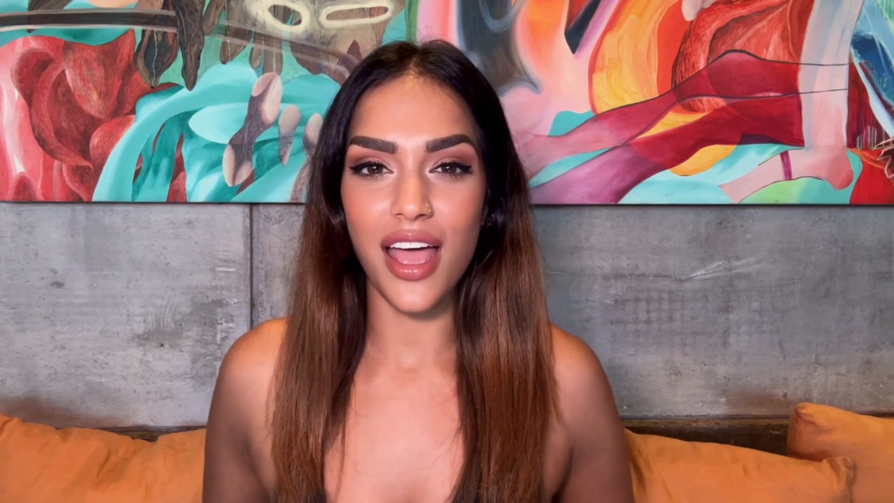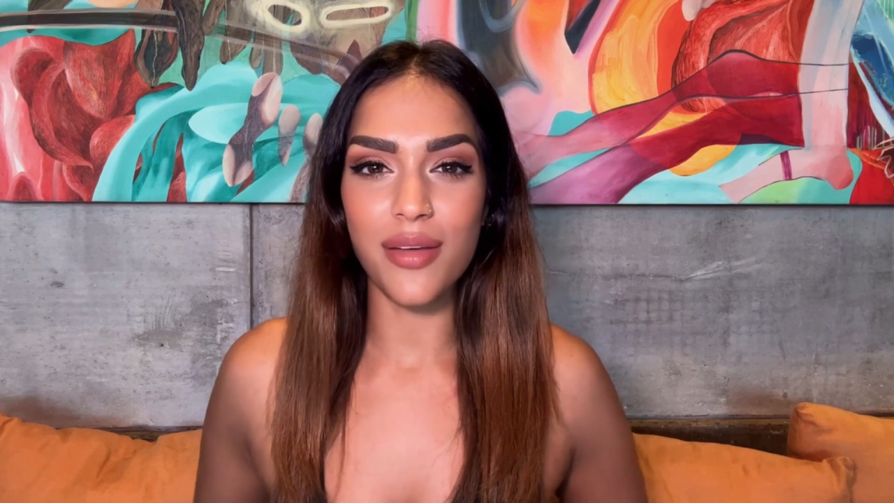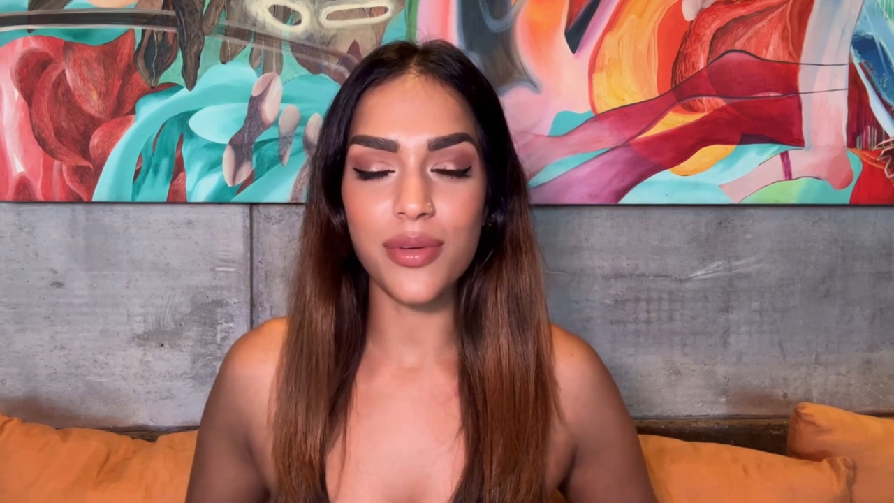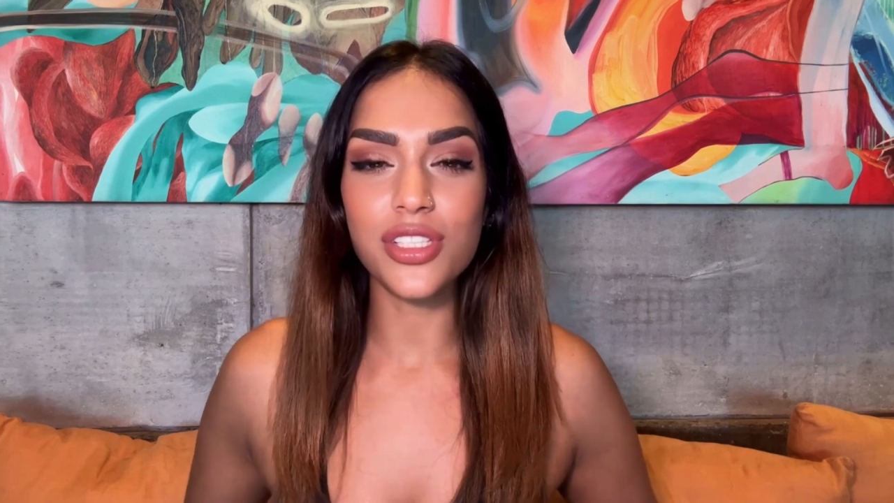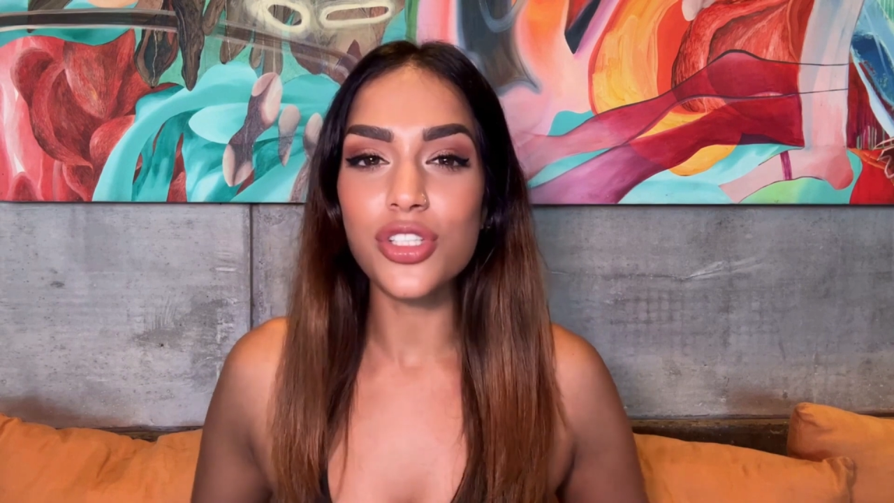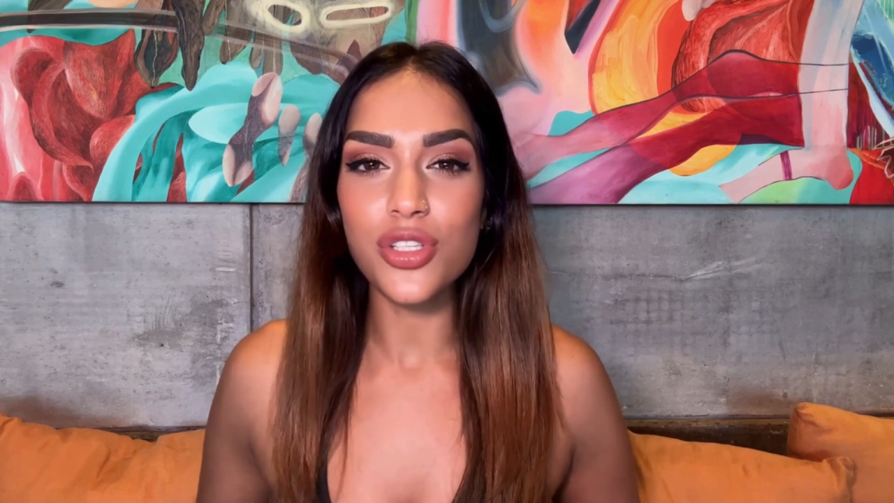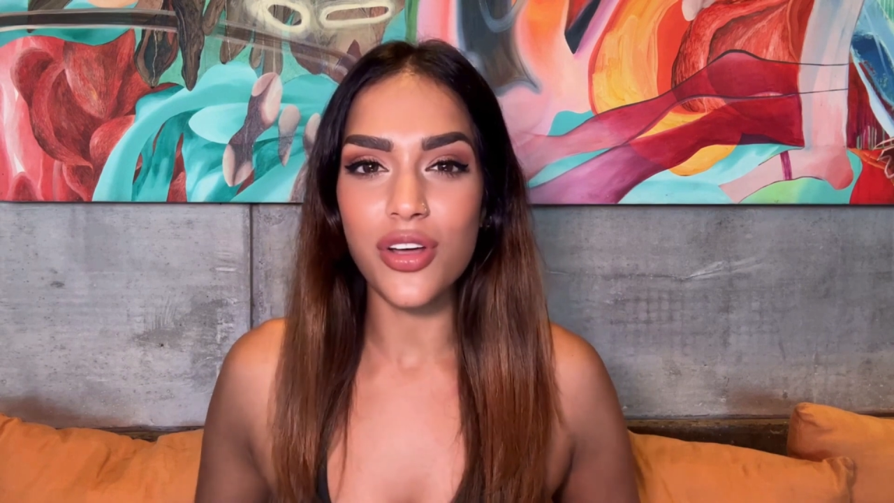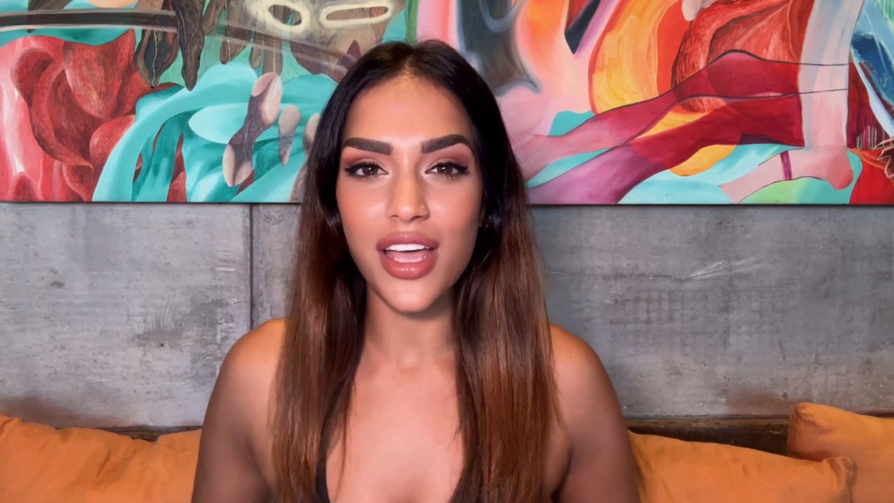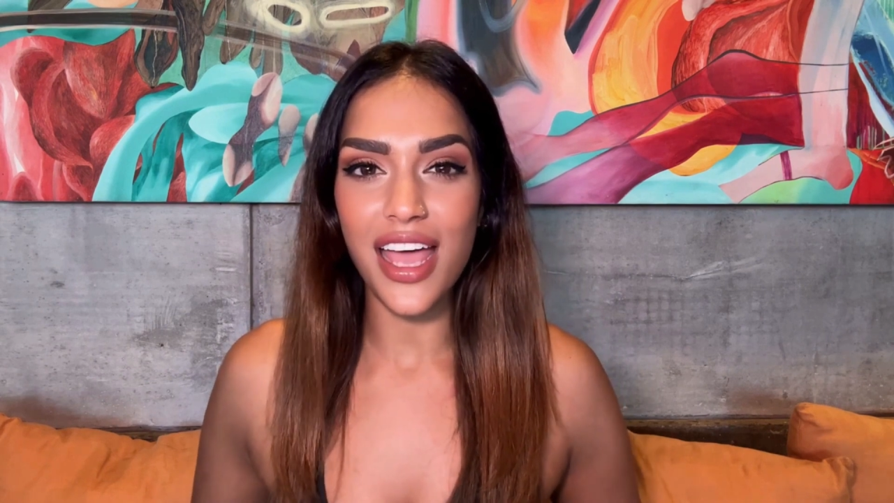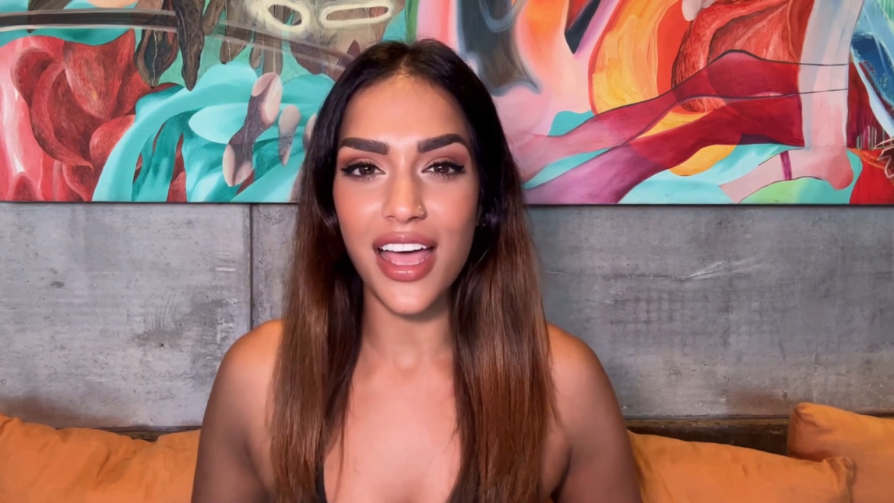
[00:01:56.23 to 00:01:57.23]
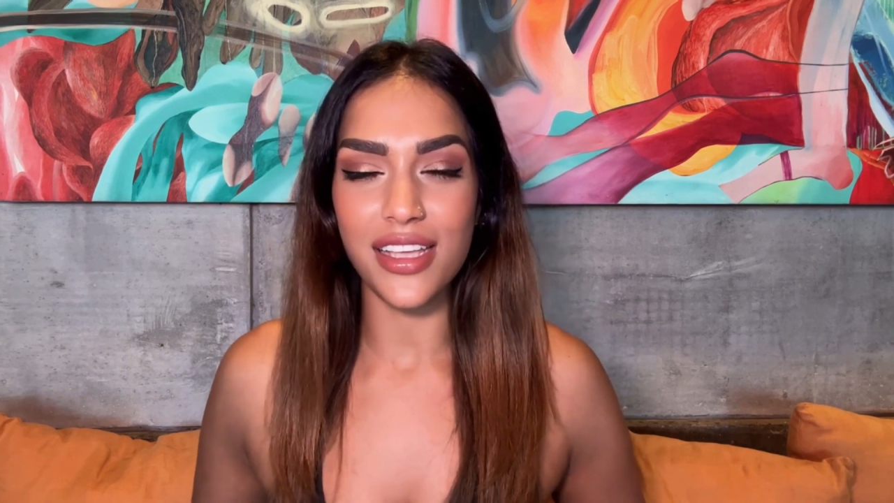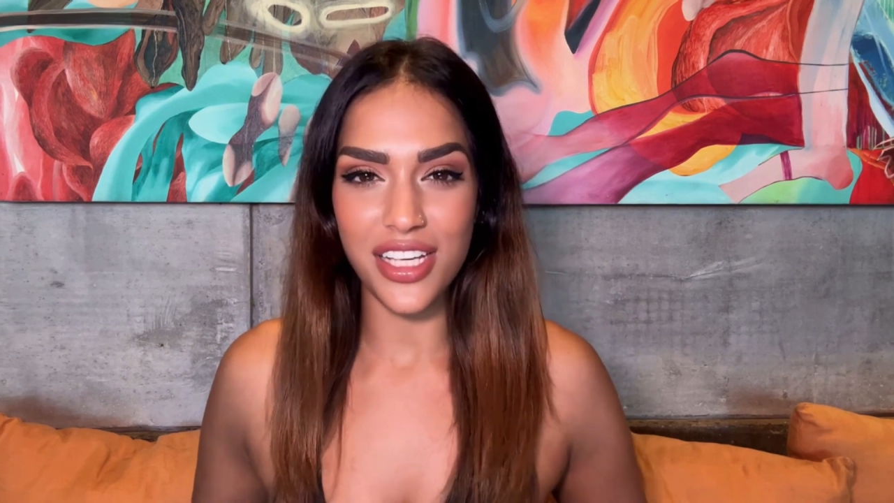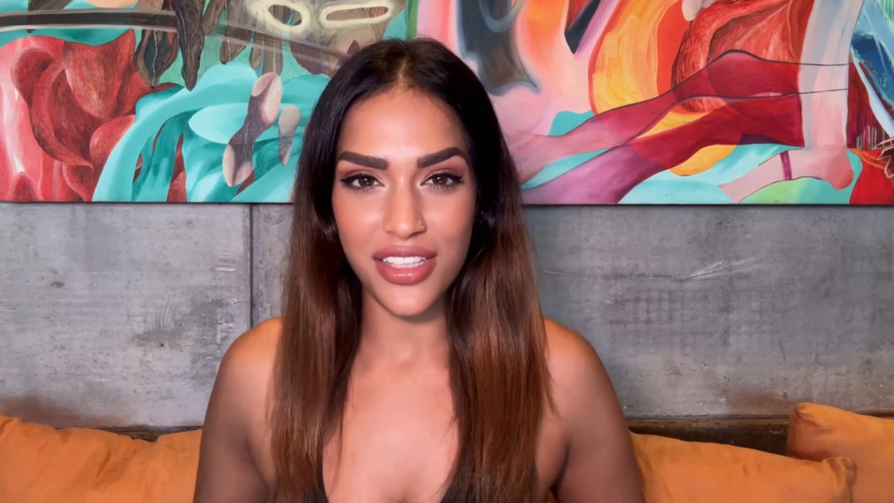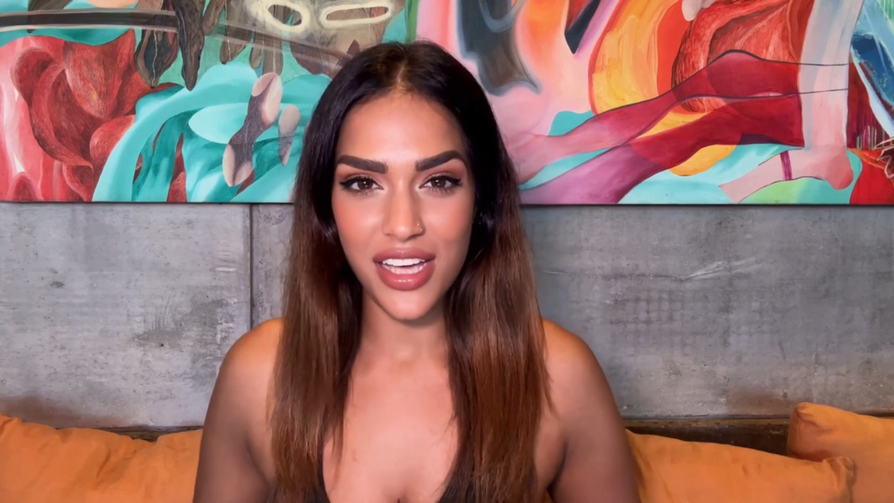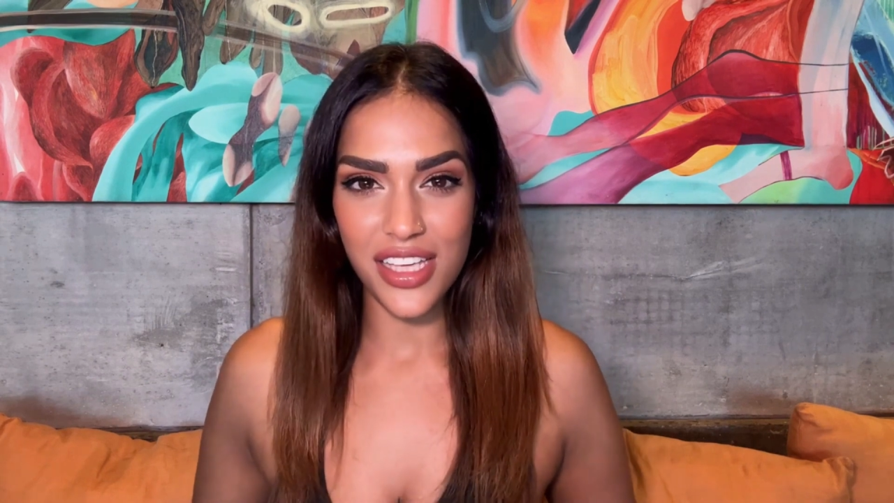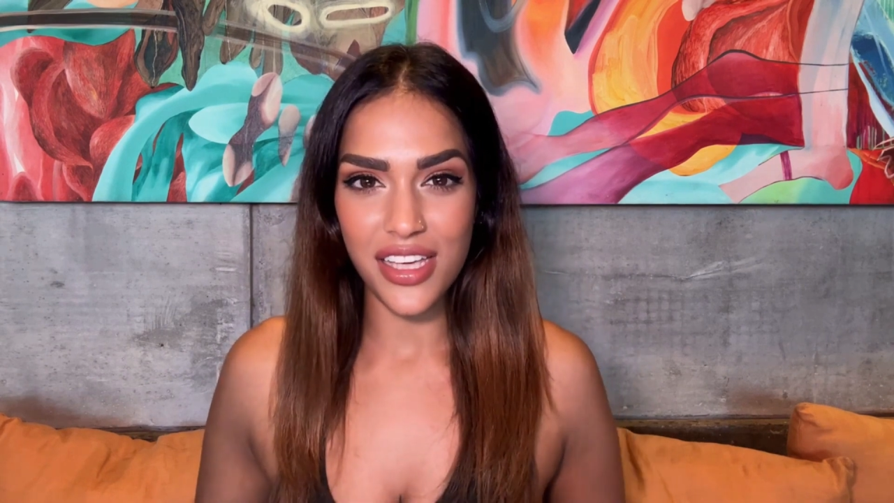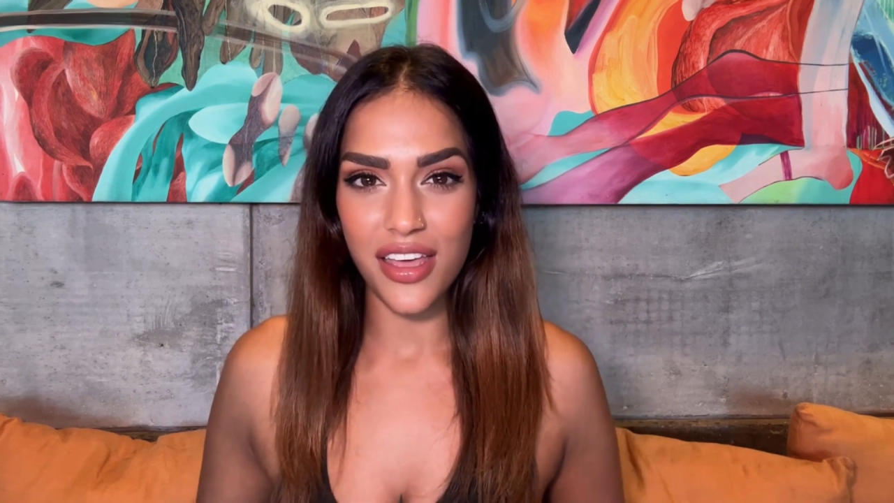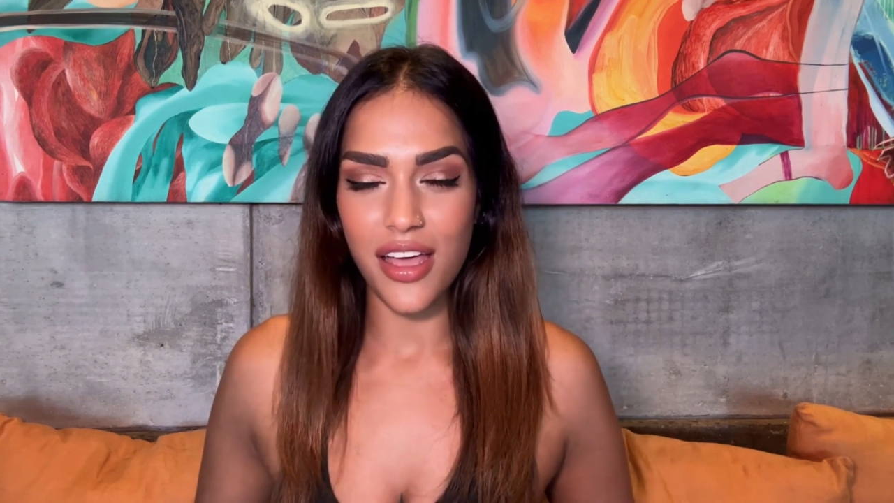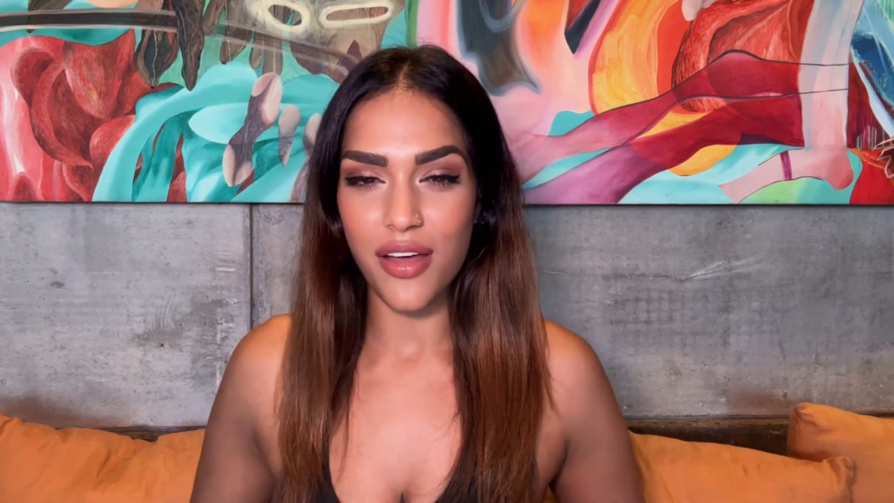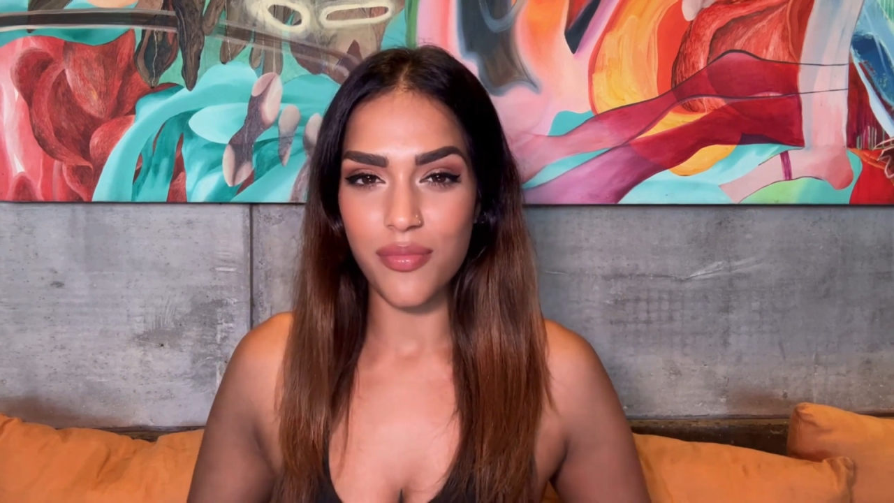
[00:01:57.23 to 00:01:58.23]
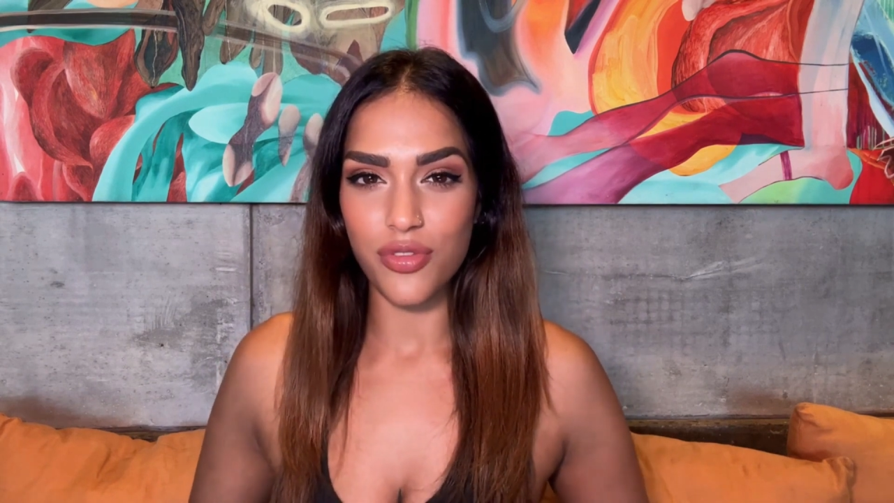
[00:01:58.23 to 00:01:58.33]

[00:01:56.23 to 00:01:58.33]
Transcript: I made sure I had good lighting,